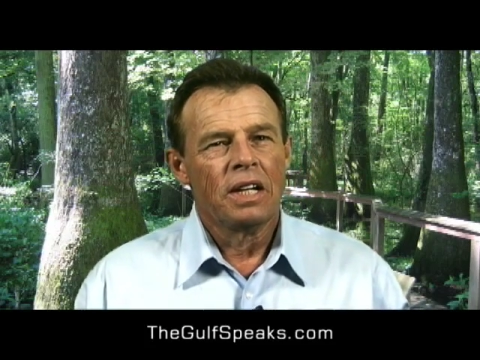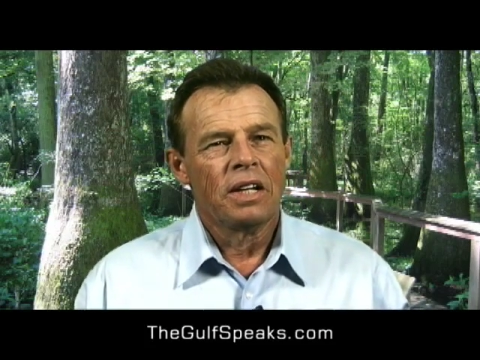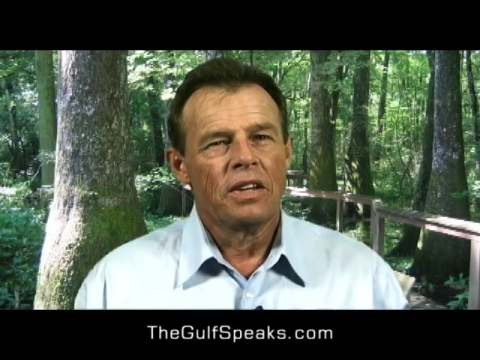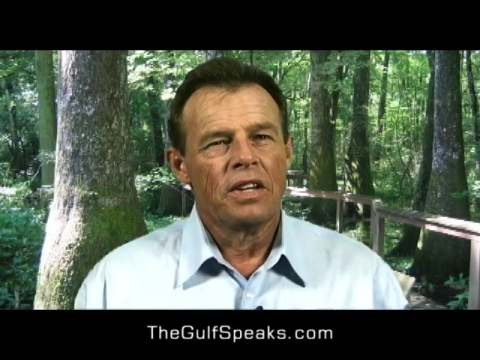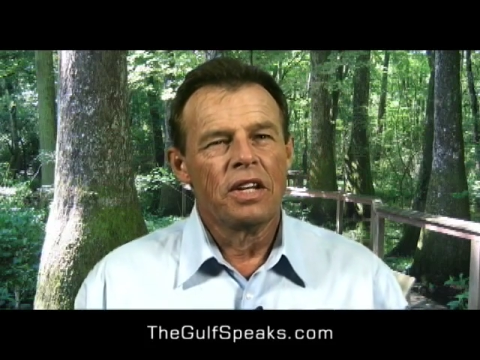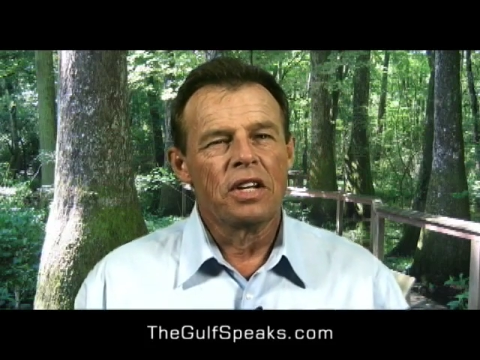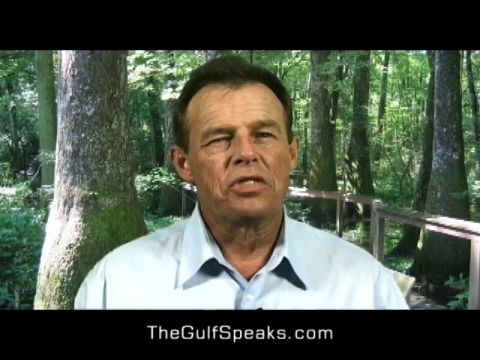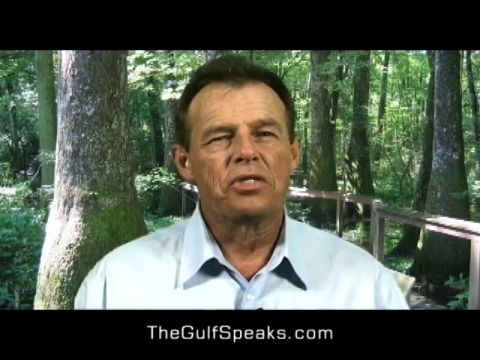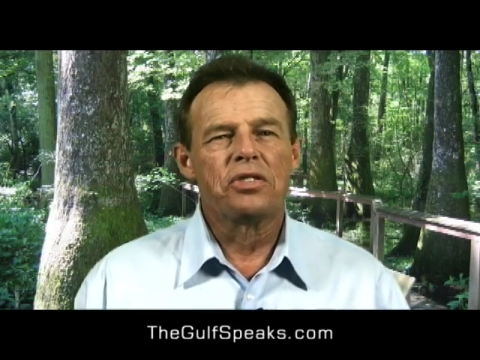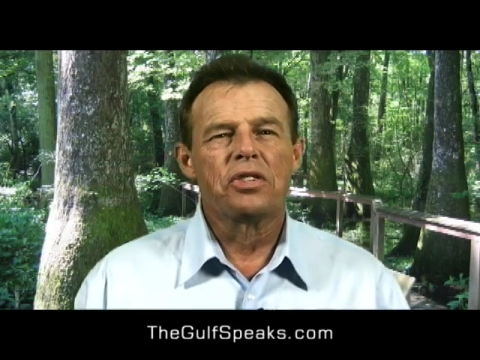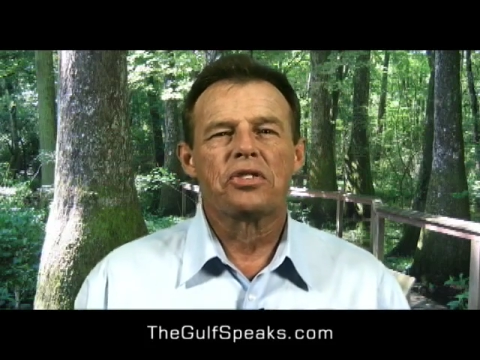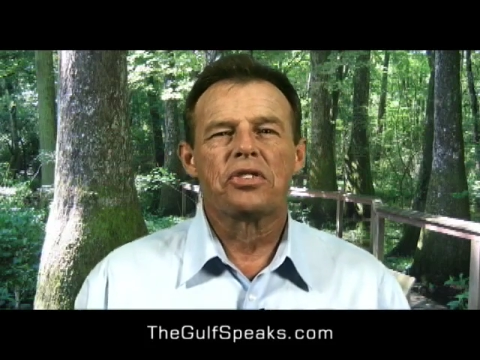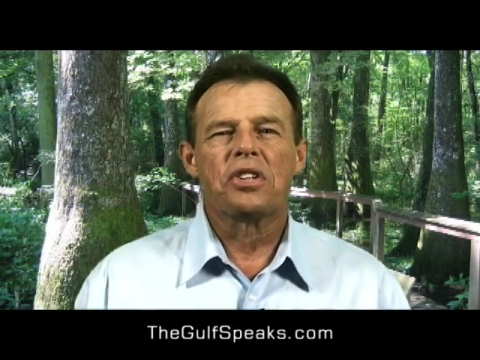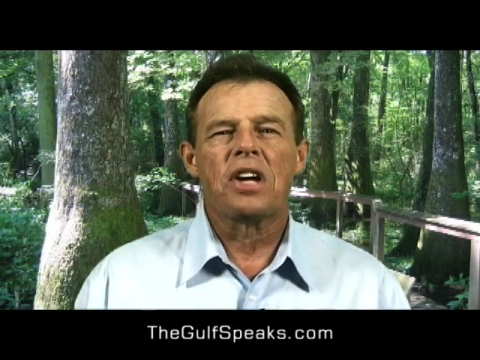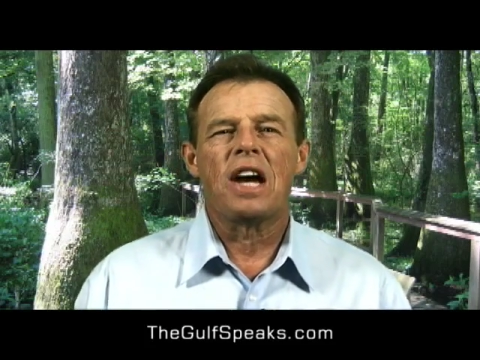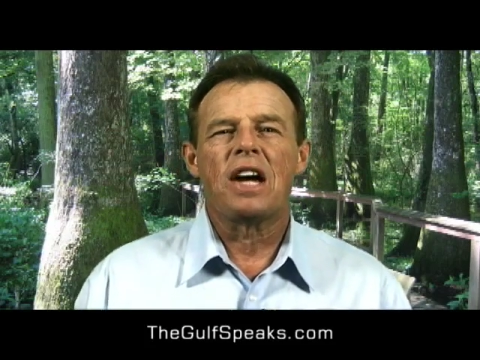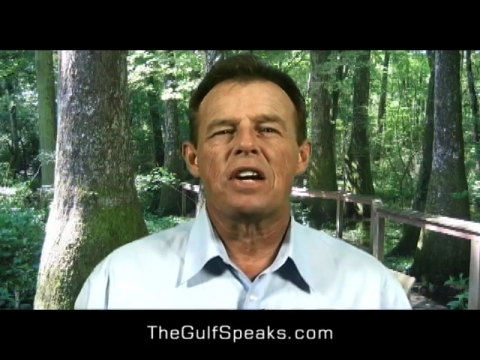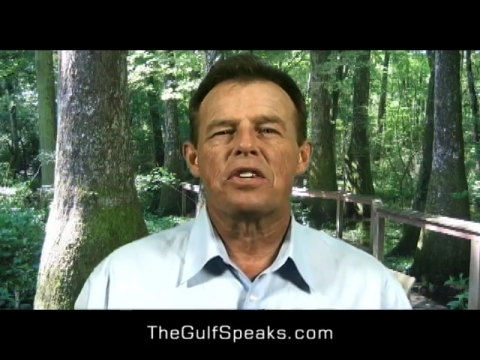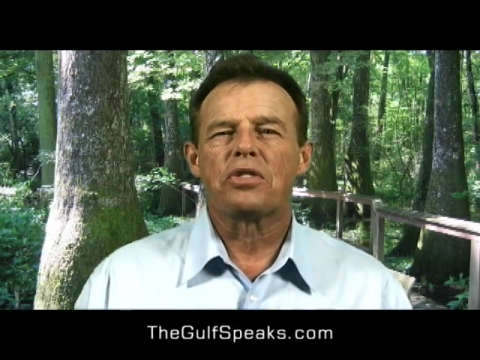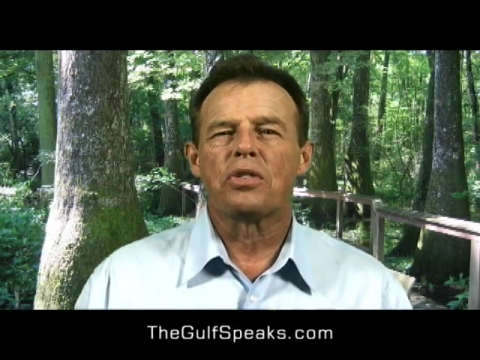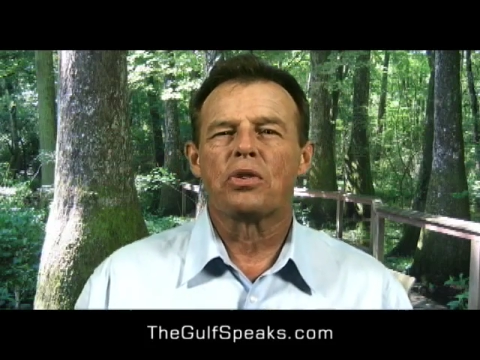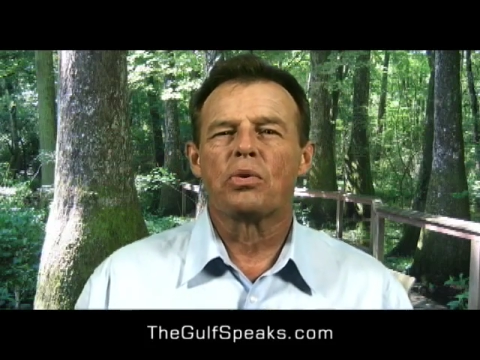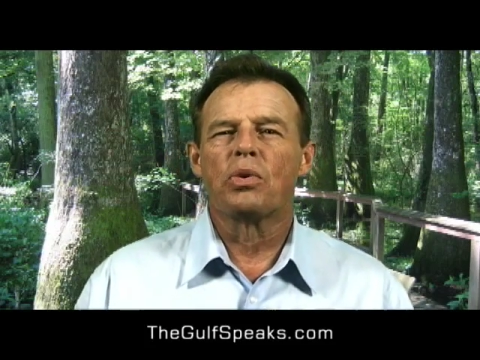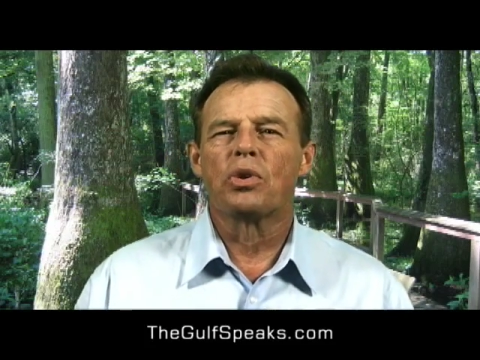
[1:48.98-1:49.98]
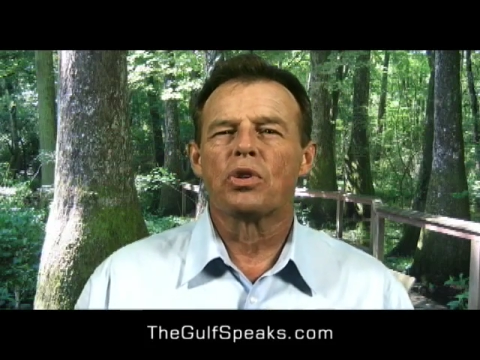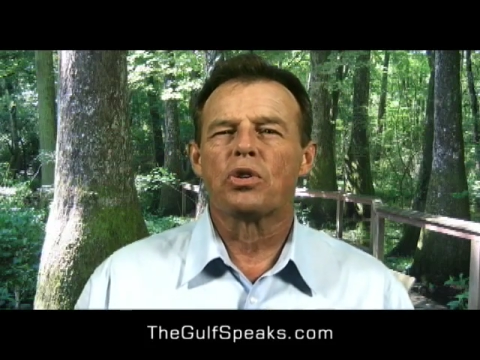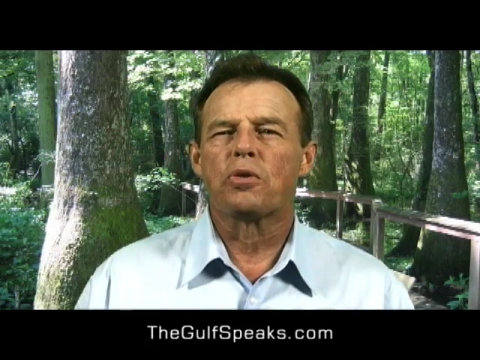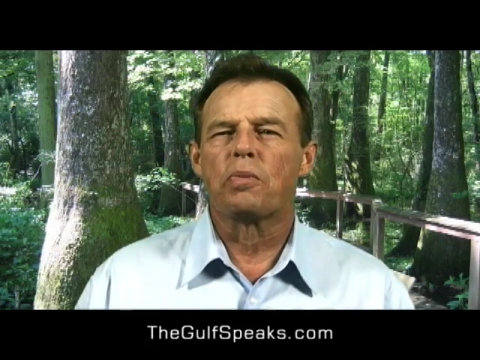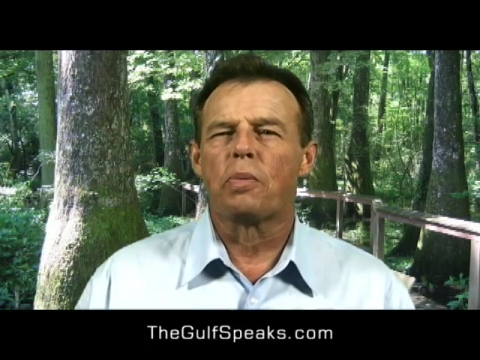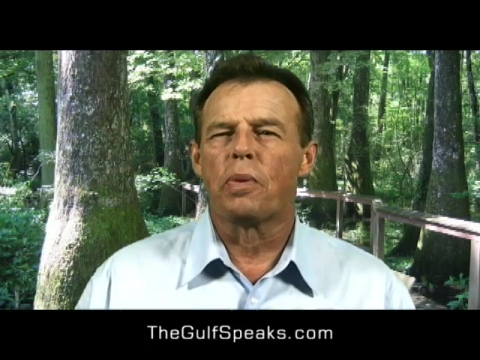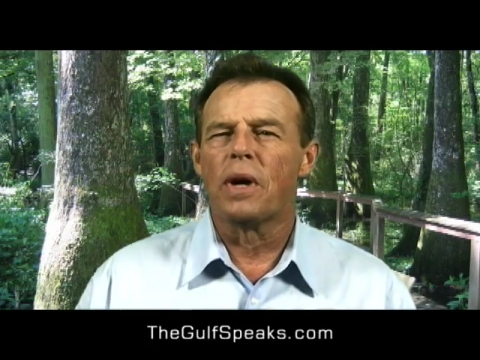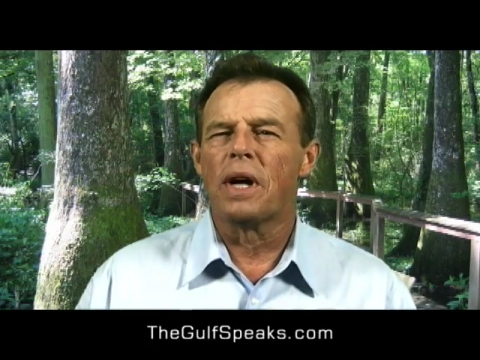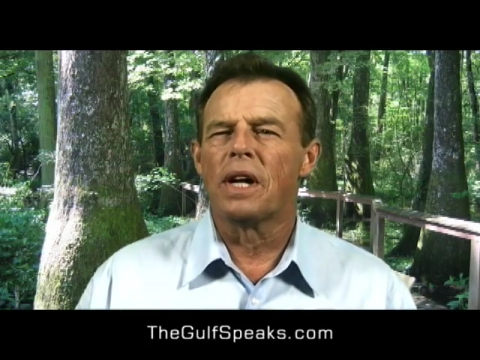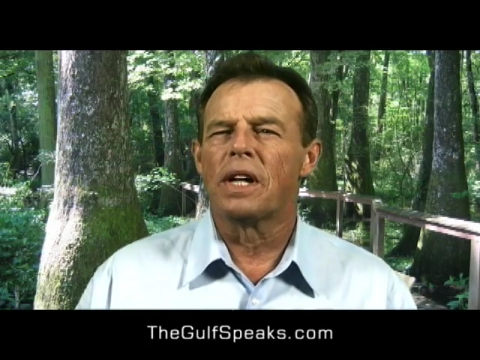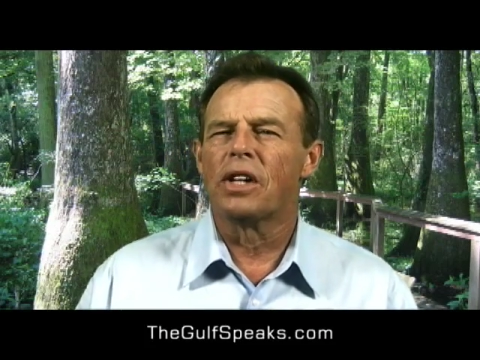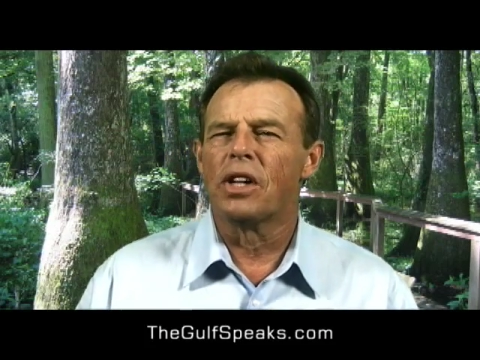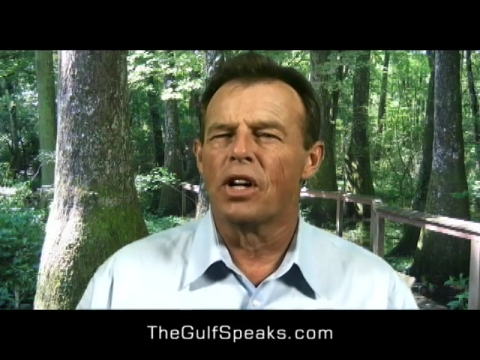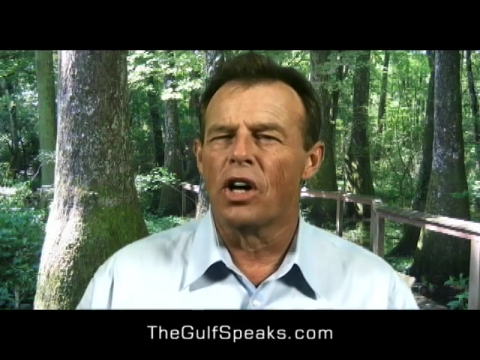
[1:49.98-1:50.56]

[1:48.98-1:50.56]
This disaster will spread